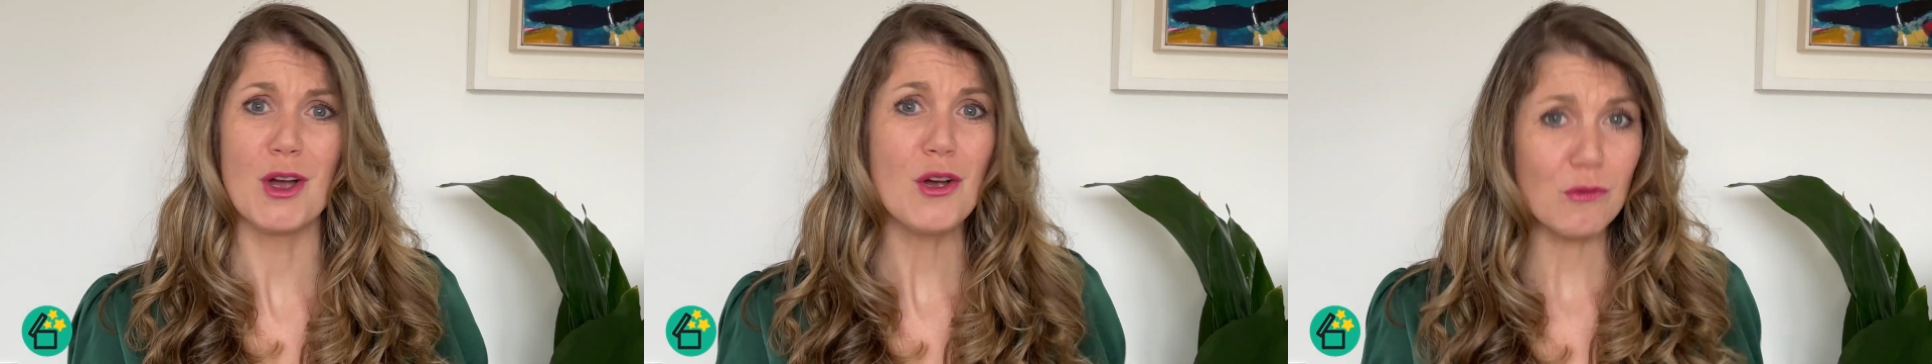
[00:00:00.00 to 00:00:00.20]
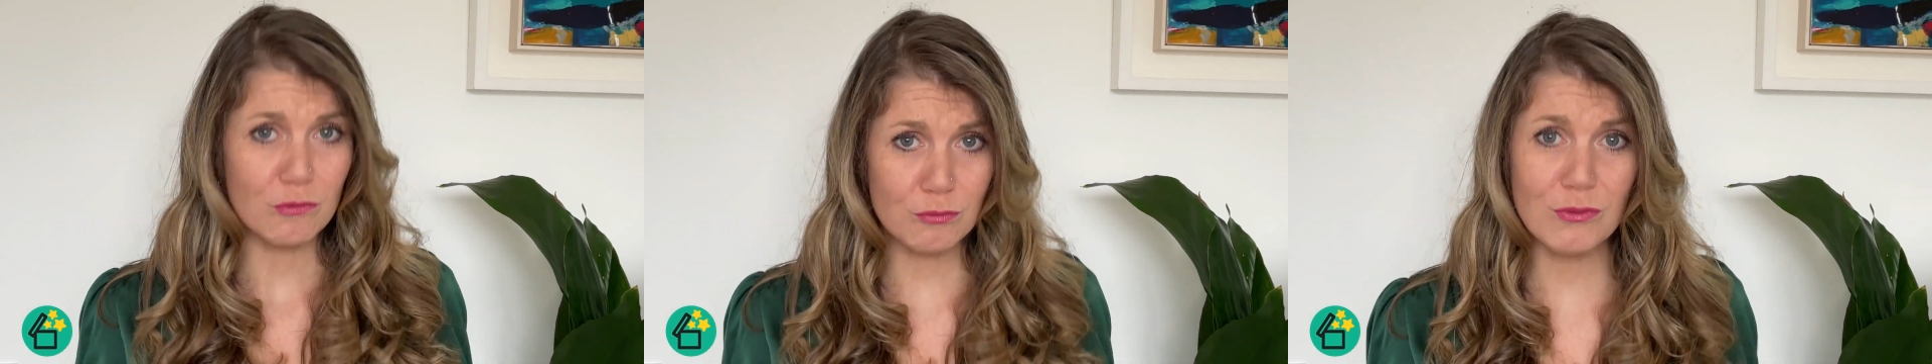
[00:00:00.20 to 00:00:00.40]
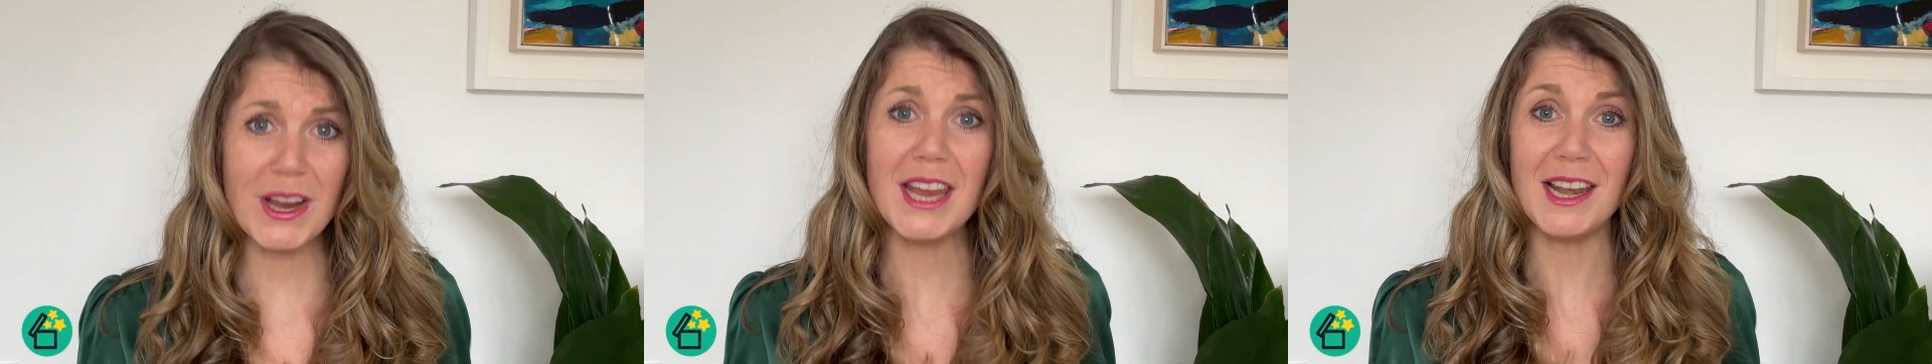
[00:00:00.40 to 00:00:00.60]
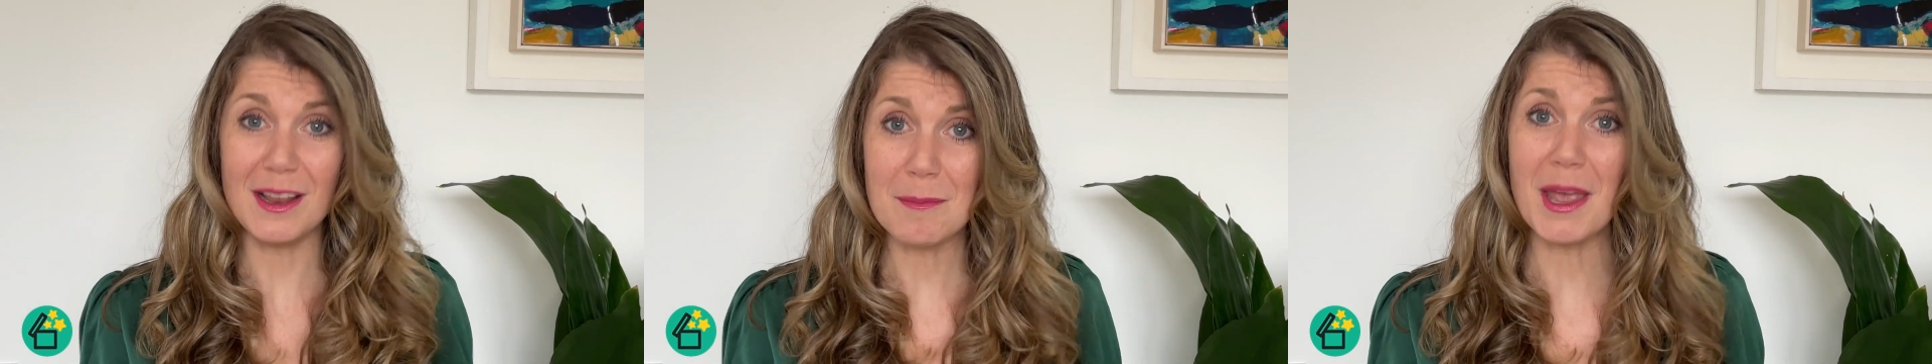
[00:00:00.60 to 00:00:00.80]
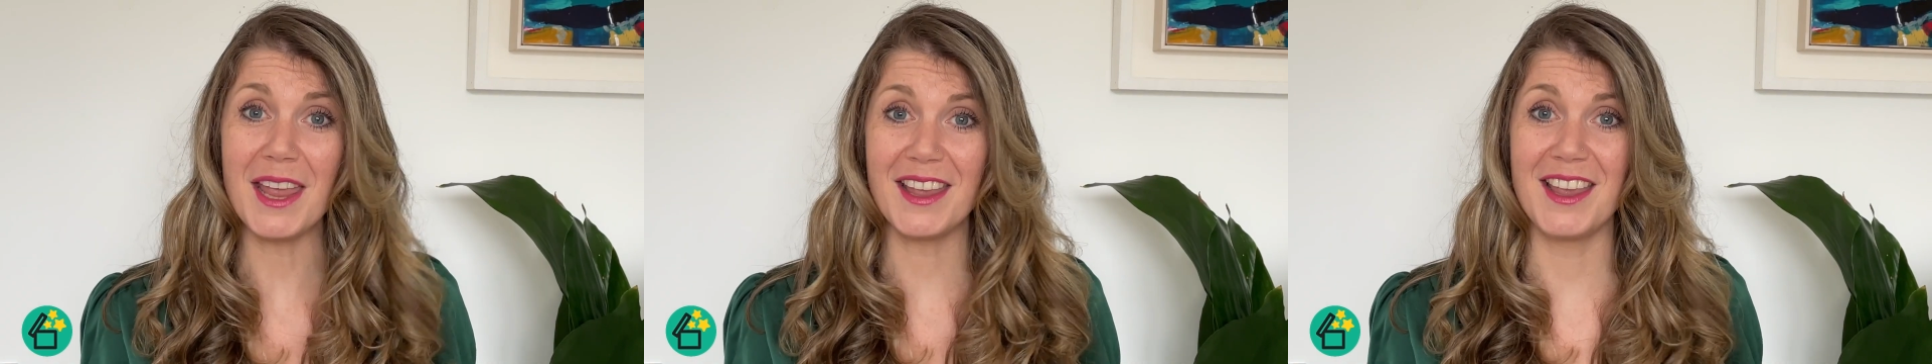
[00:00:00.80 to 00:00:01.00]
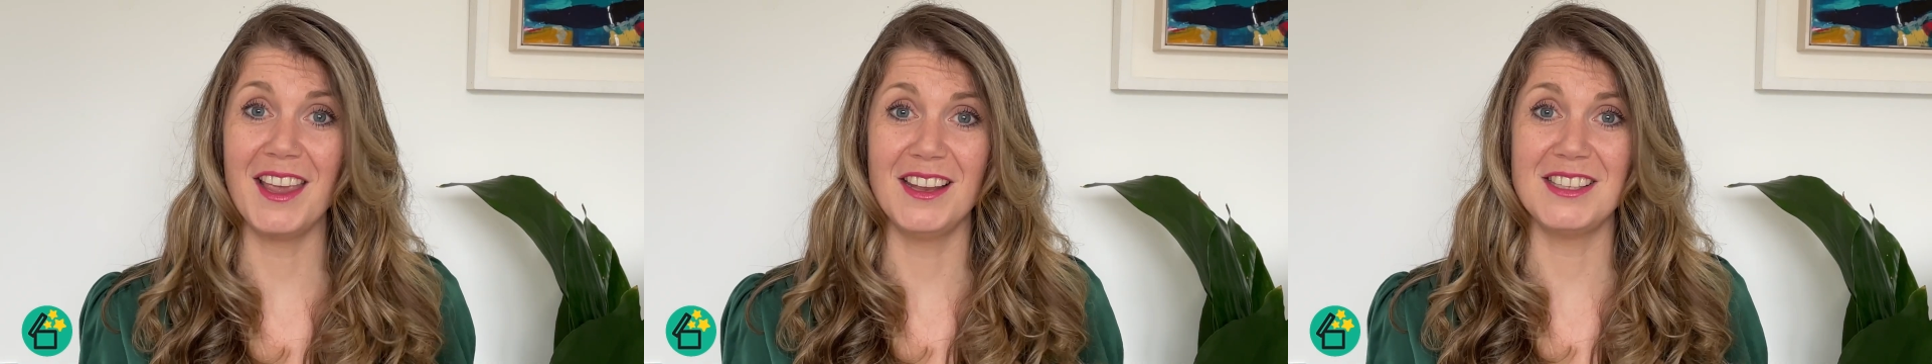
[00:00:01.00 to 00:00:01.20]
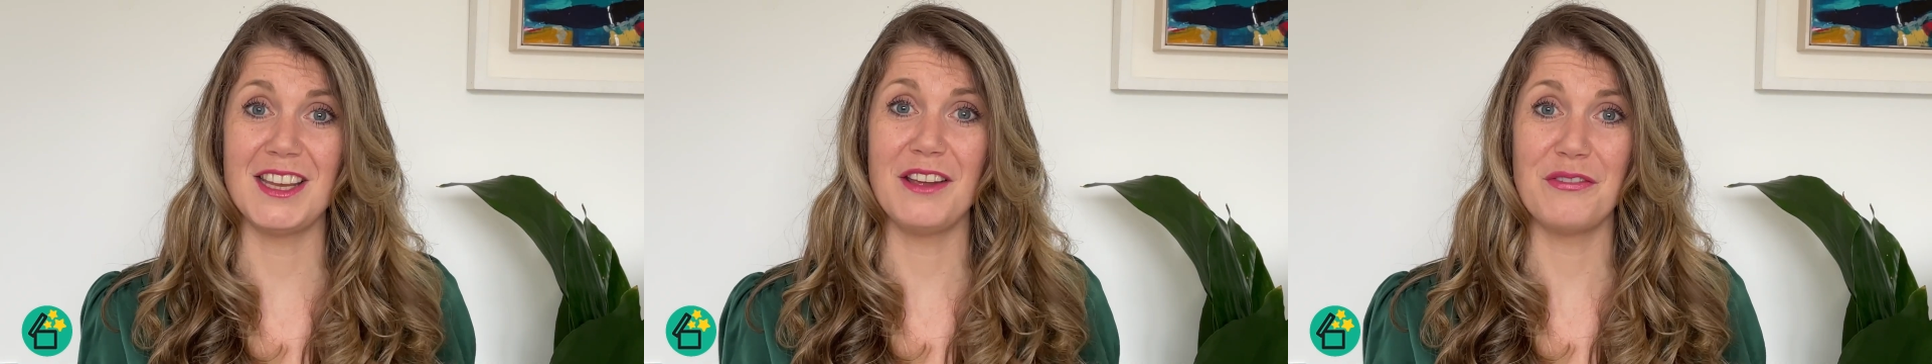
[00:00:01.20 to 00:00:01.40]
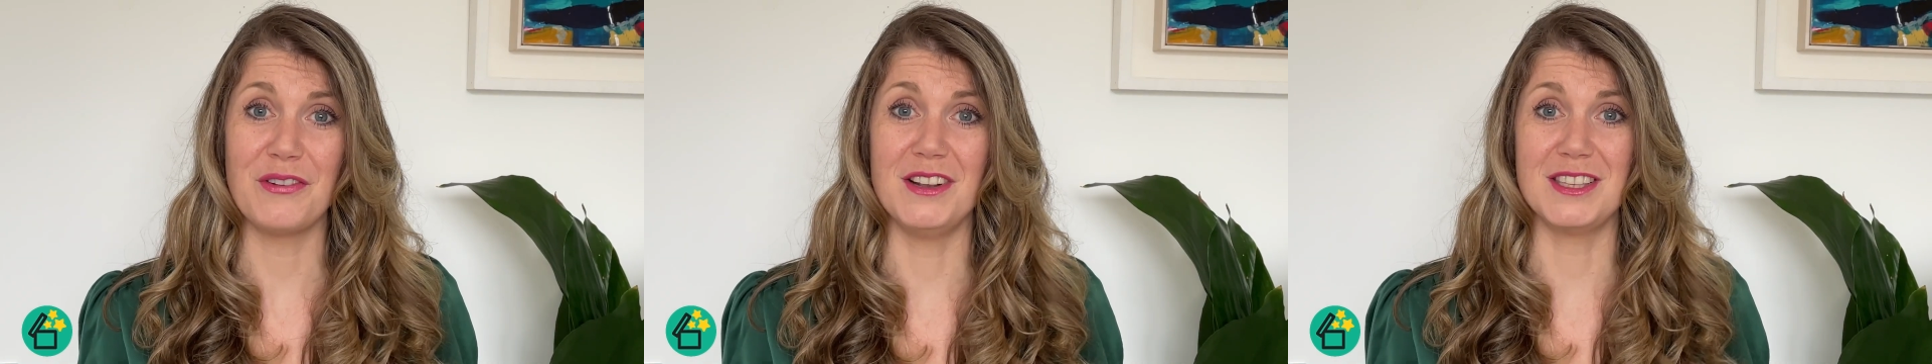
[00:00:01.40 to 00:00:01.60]
really making a
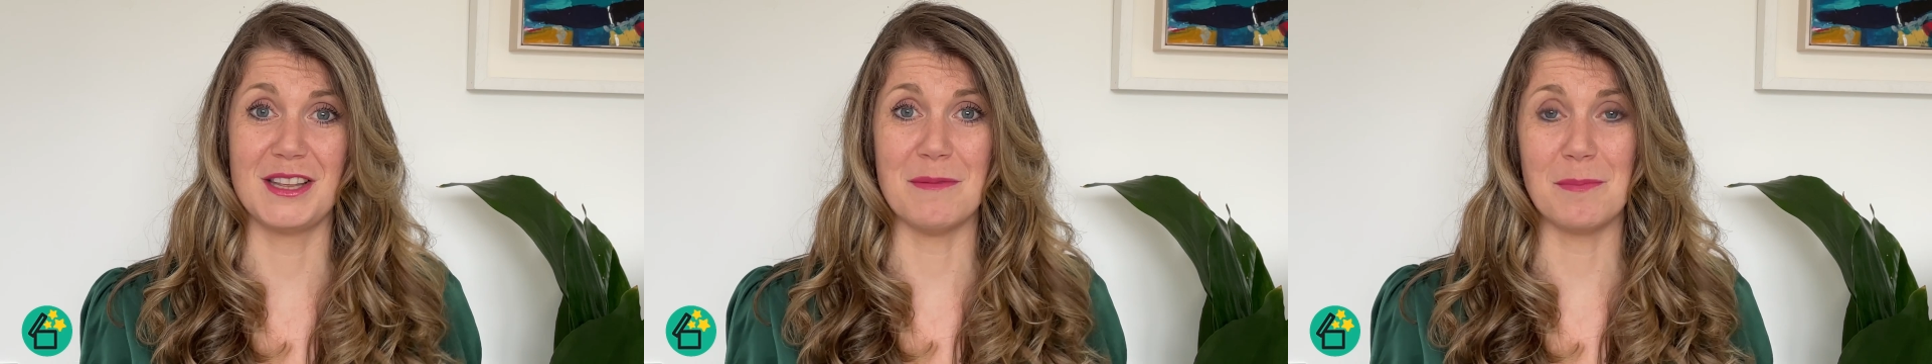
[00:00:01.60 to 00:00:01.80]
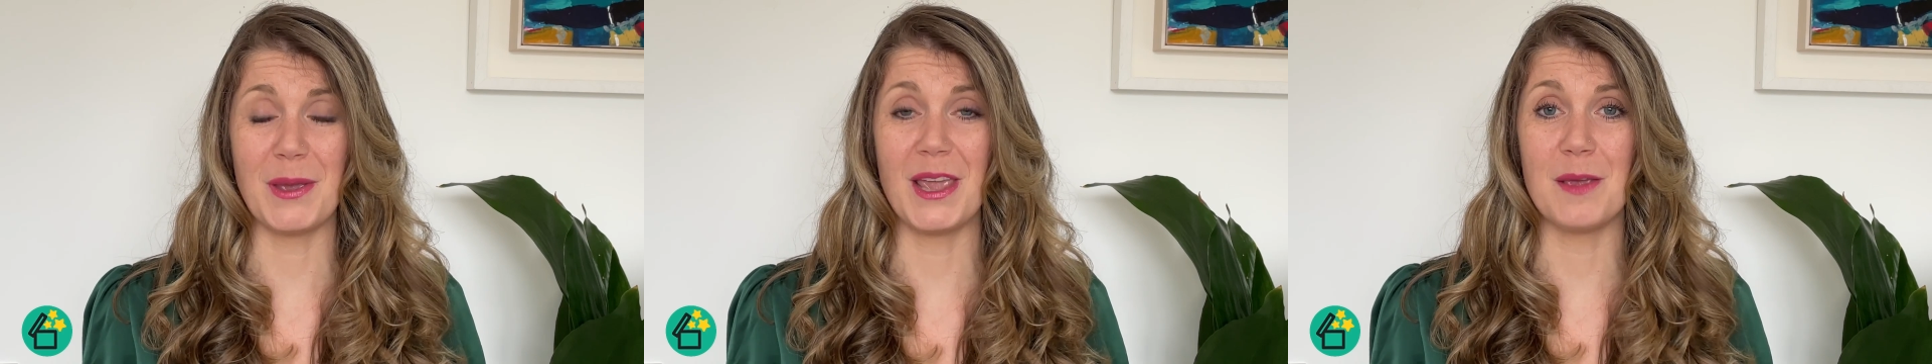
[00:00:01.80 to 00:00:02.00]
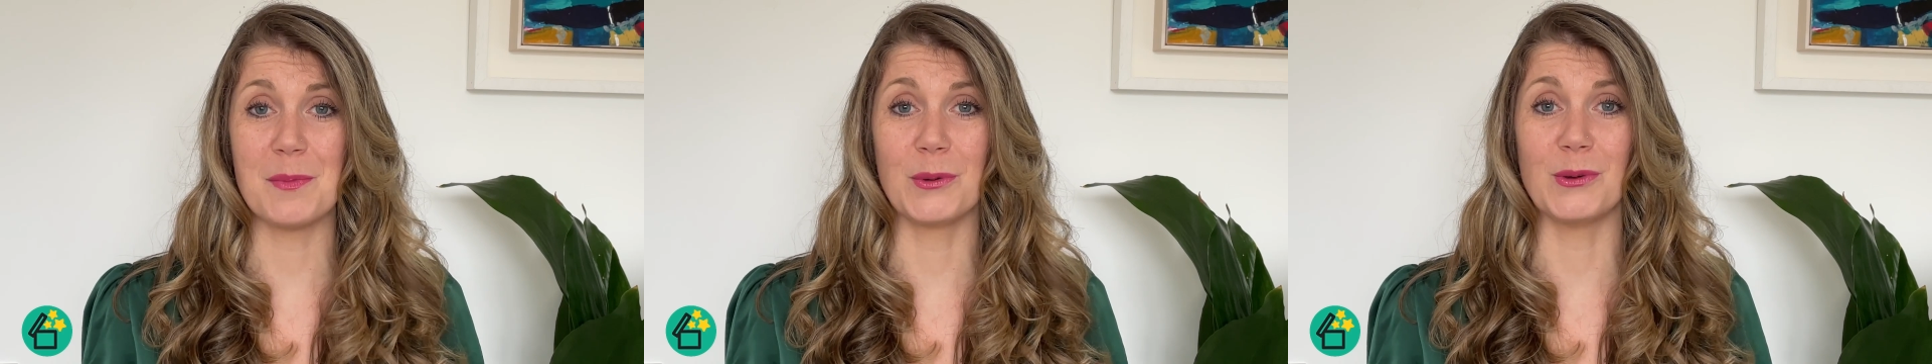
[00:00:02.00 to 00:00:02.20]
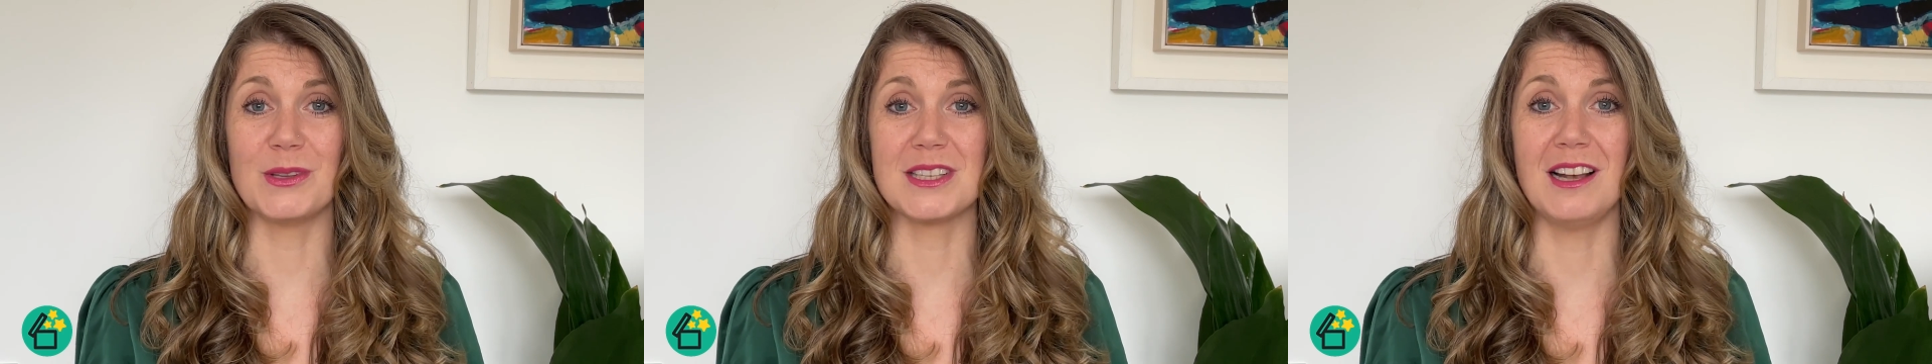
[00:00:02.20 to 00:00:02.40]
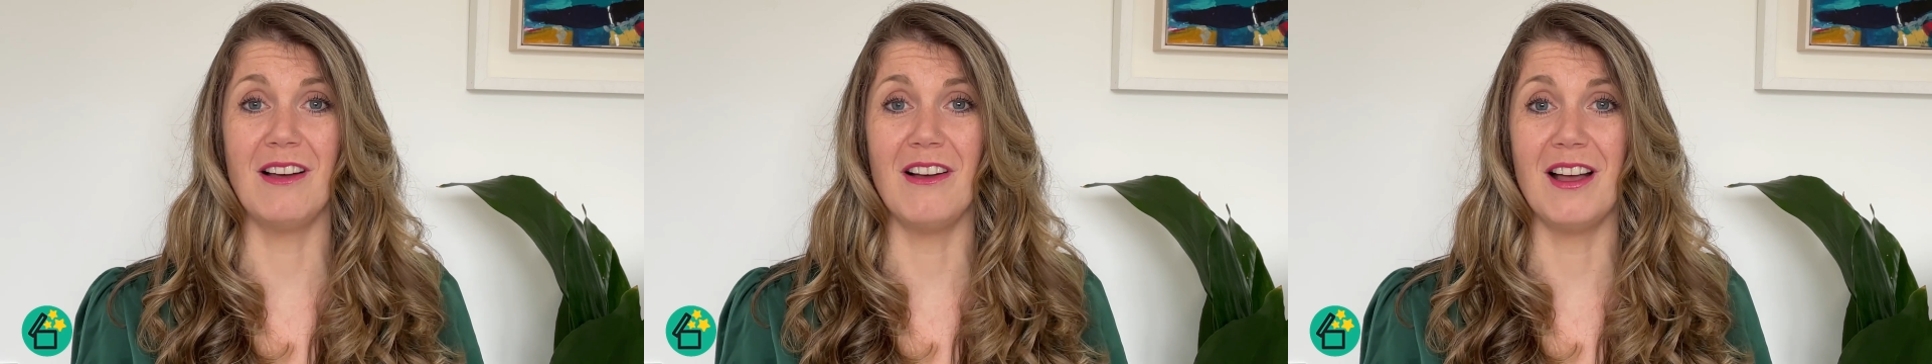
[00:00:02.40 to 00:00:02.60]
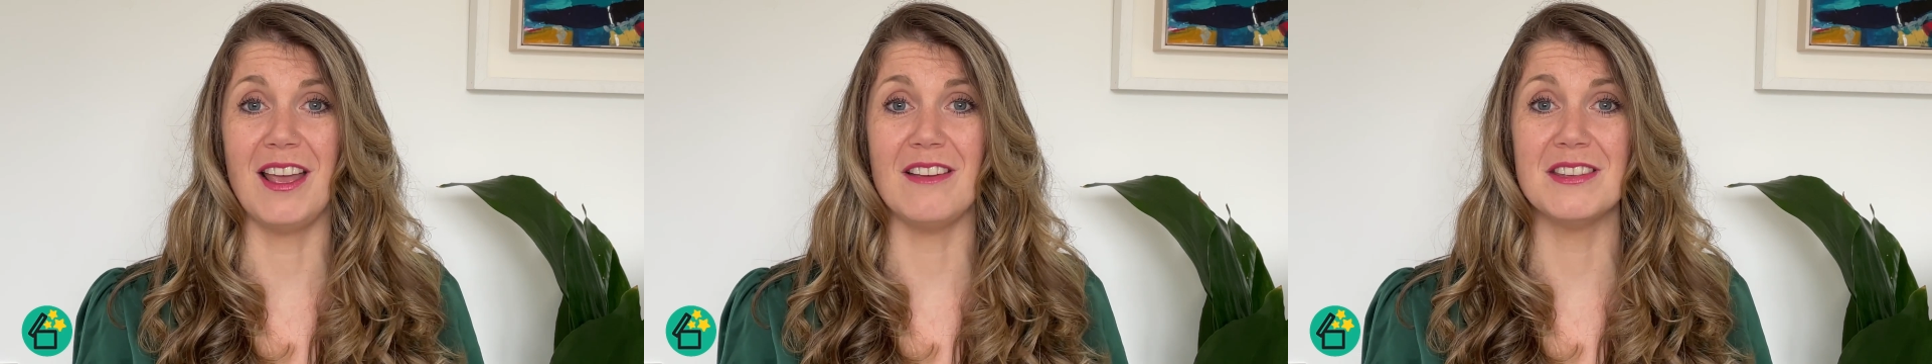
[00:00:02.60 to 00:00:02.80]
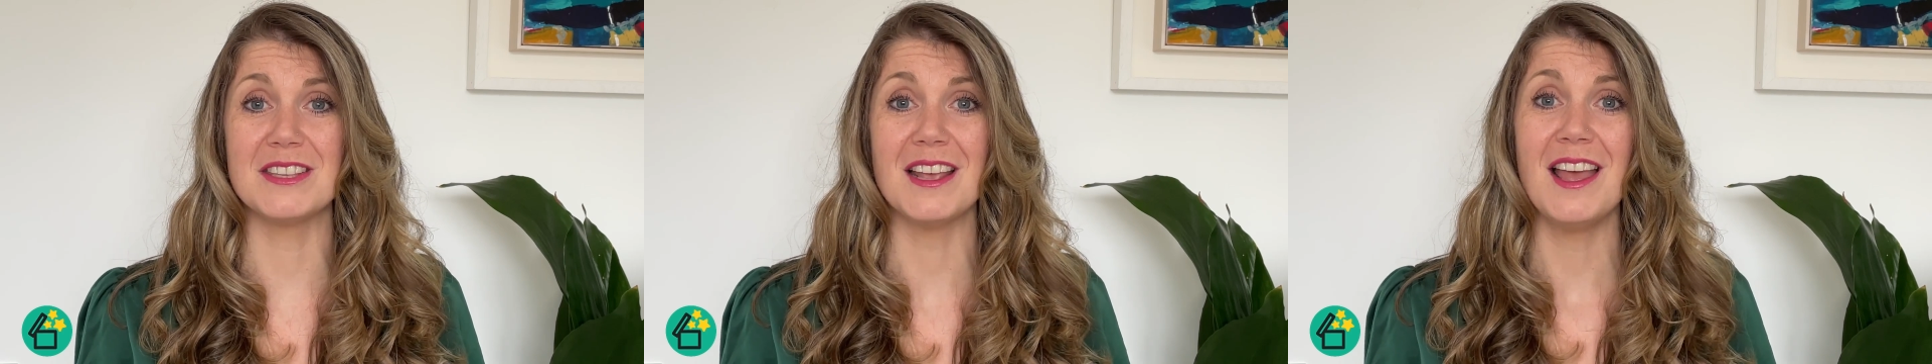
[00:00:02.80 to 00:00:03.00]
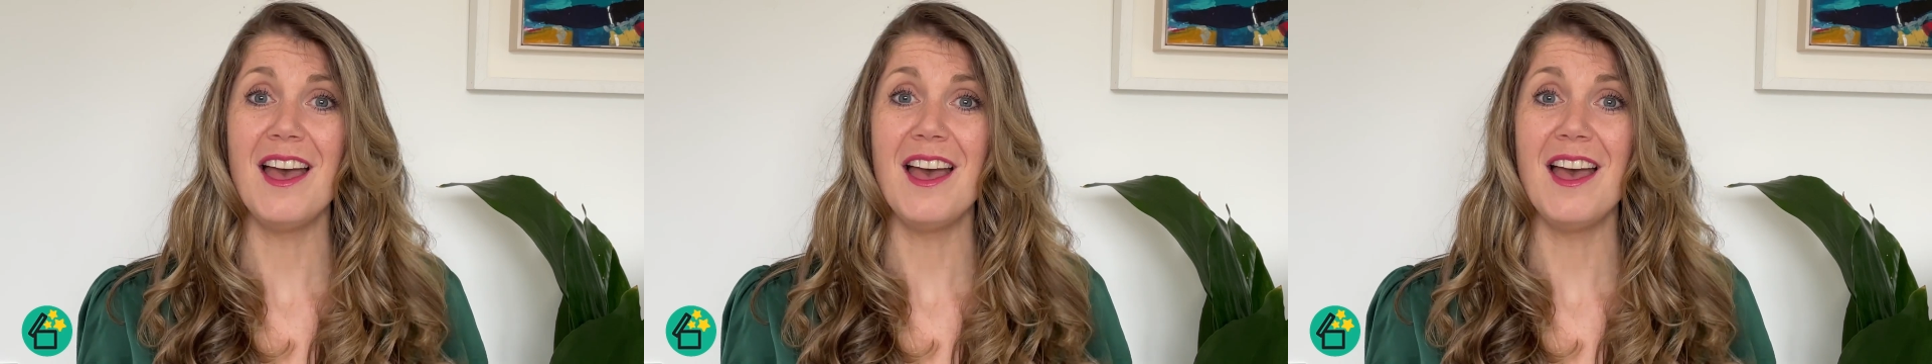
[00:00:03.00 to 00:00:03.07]
difference in people's lives,